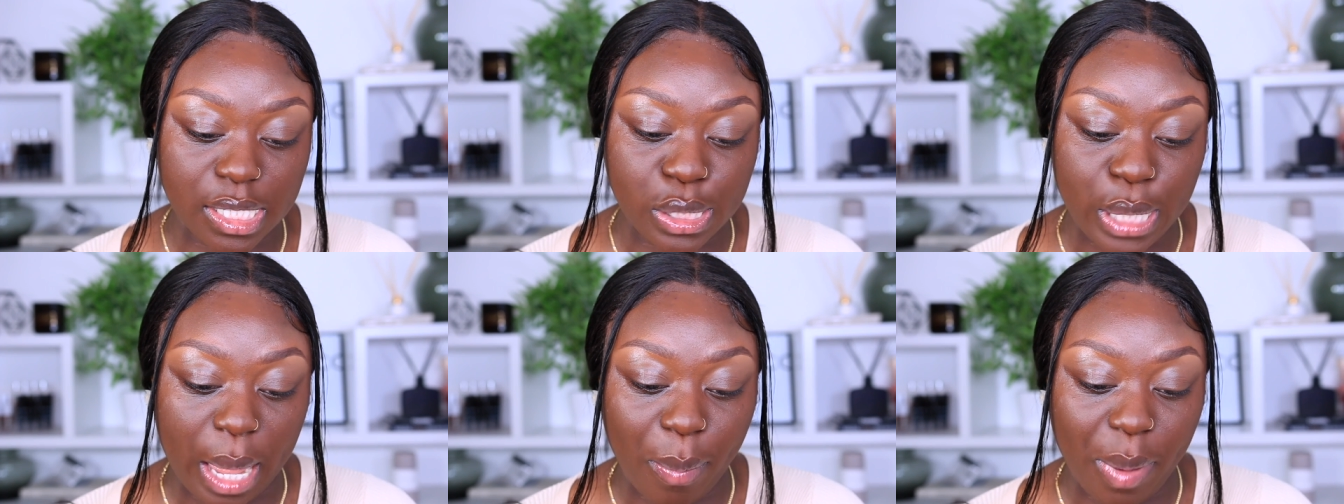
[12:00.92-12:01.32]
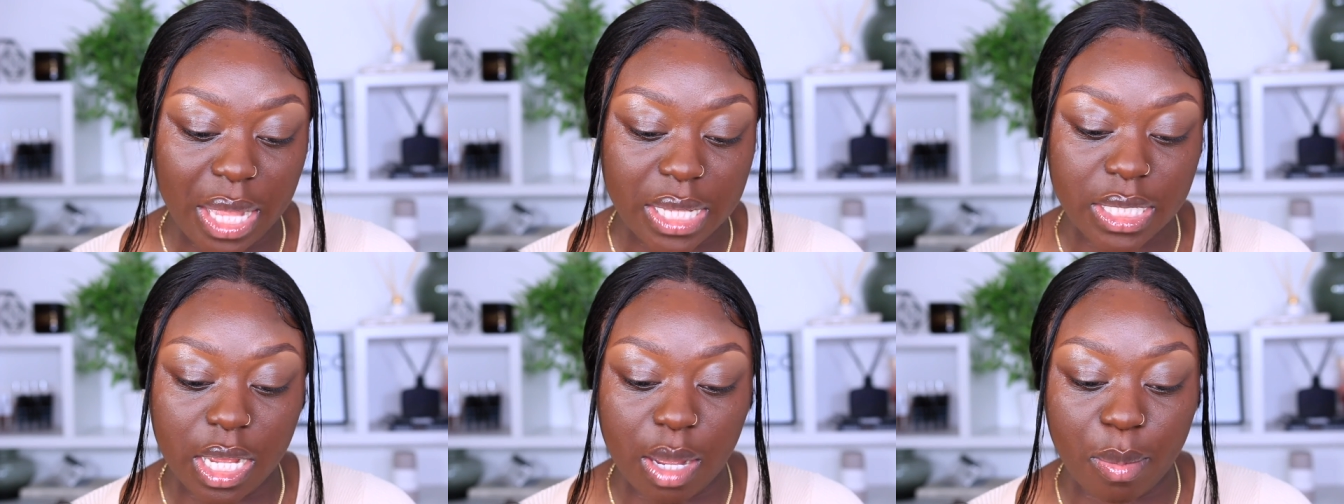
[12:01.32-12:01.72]
So I
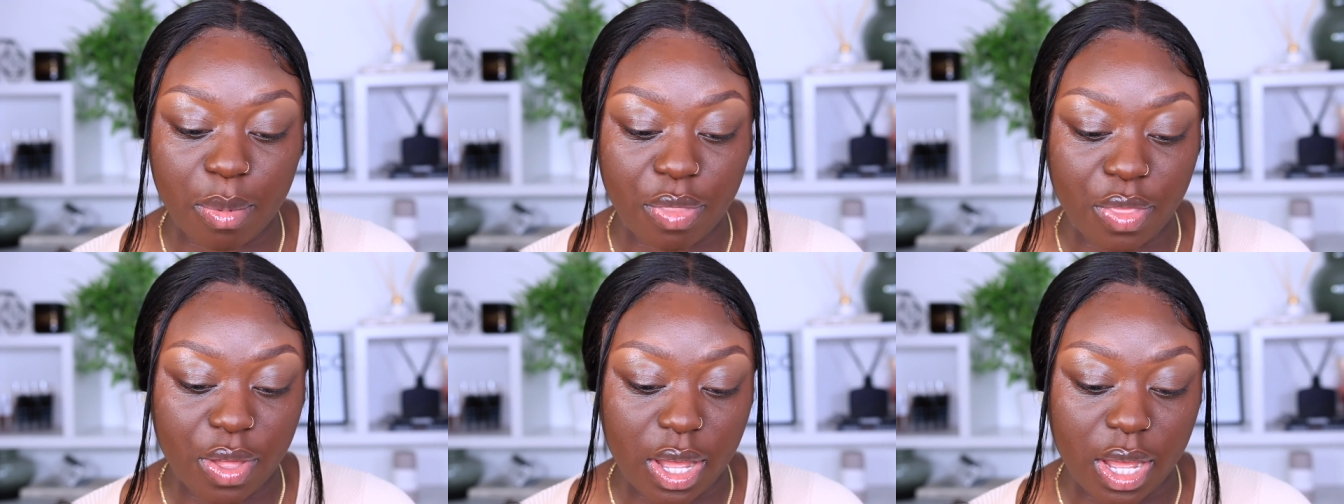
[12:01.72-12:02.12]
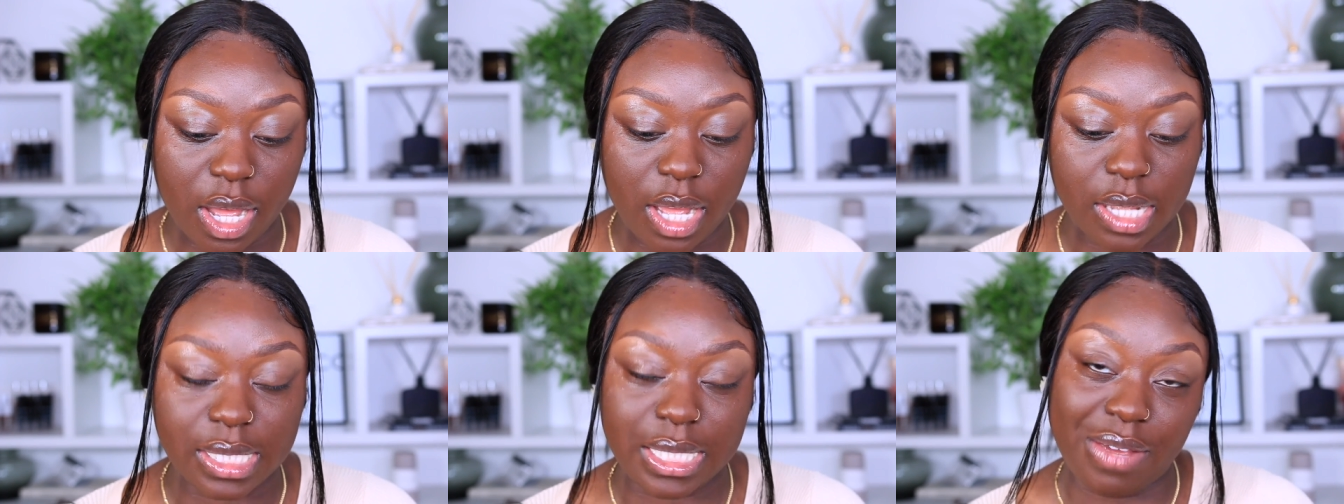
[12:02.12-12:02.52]
picked up
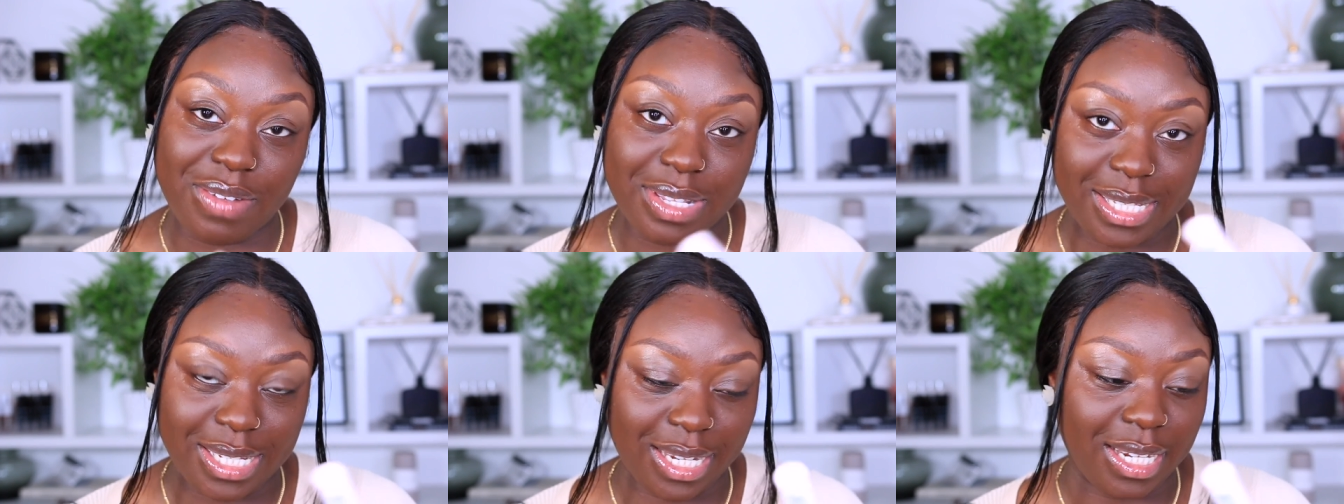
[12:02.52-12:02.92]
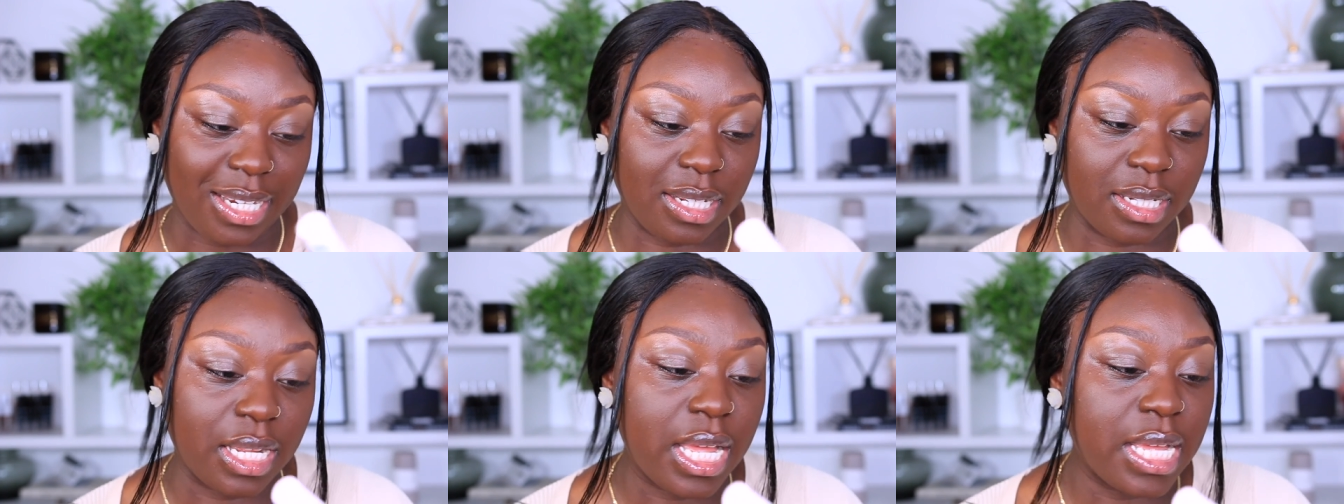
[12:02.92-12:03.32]
the
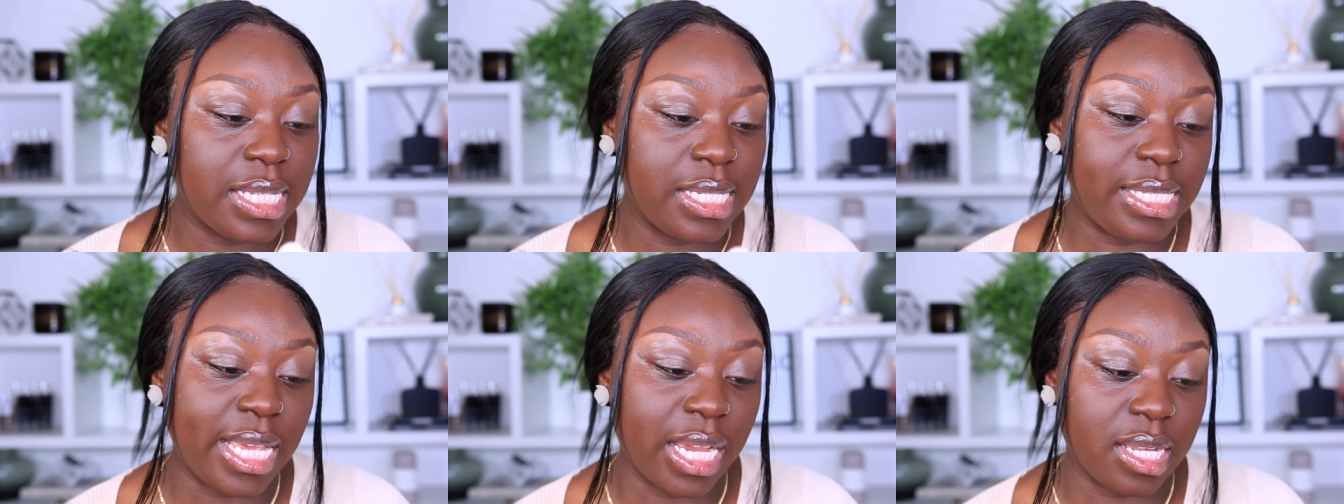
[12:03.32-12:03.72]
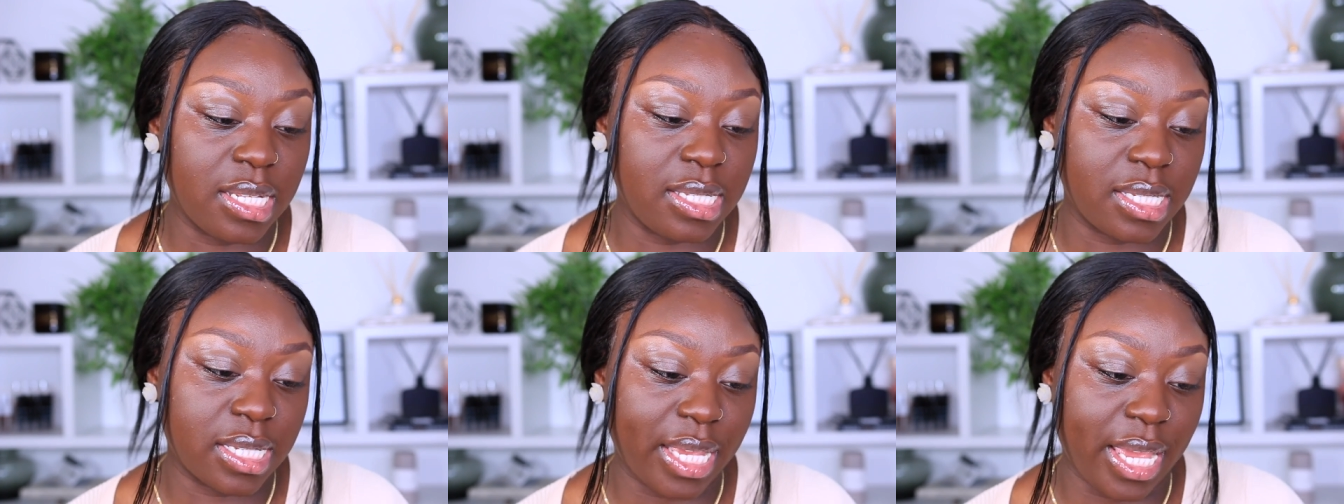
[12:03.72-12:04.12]
17
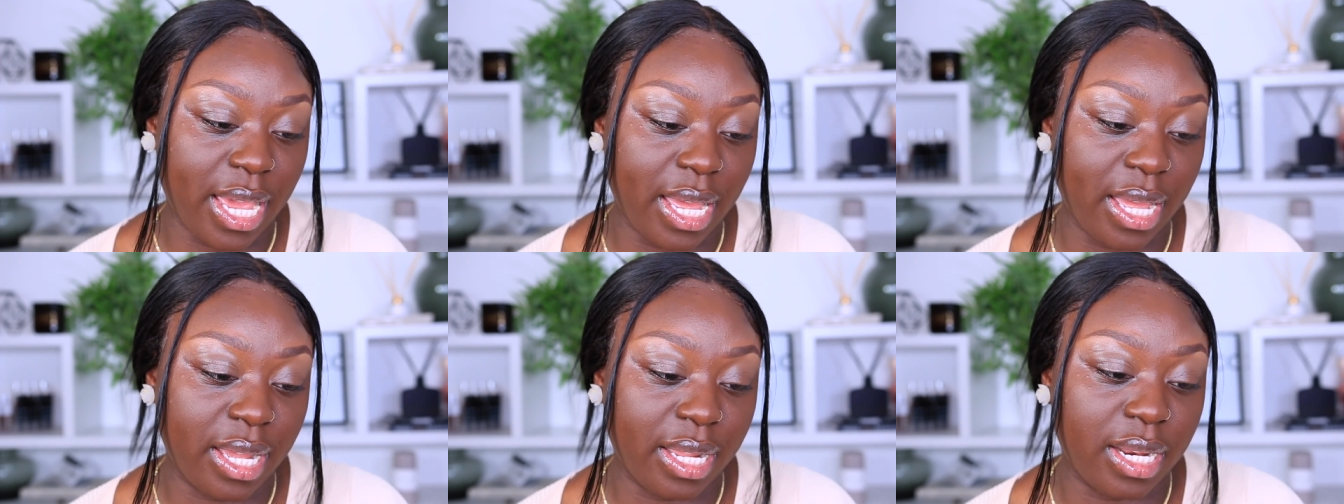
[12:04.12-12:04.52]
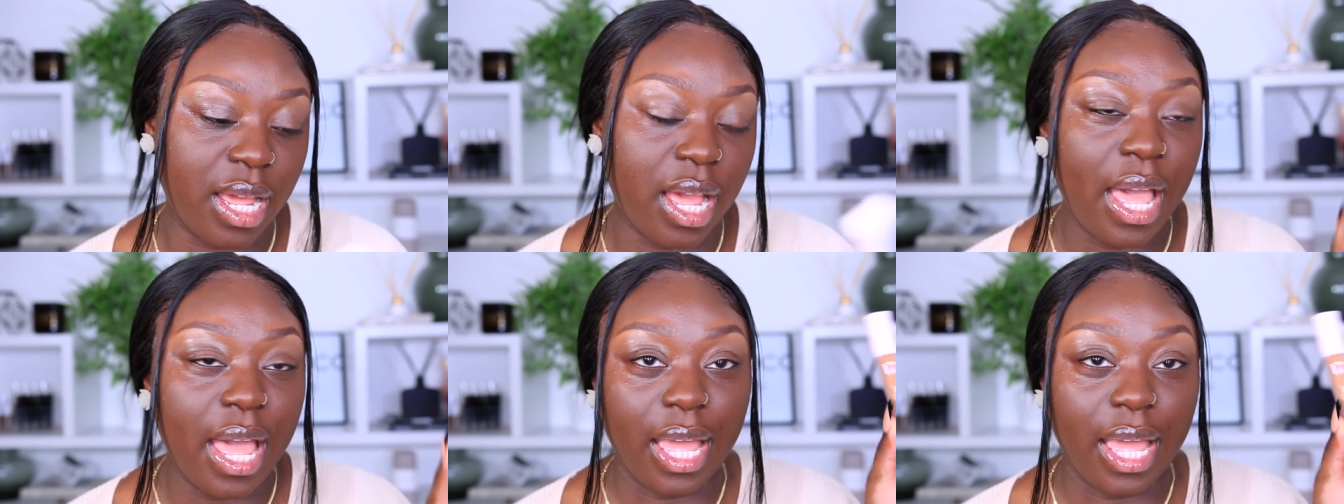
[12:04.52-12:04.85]
Second Skin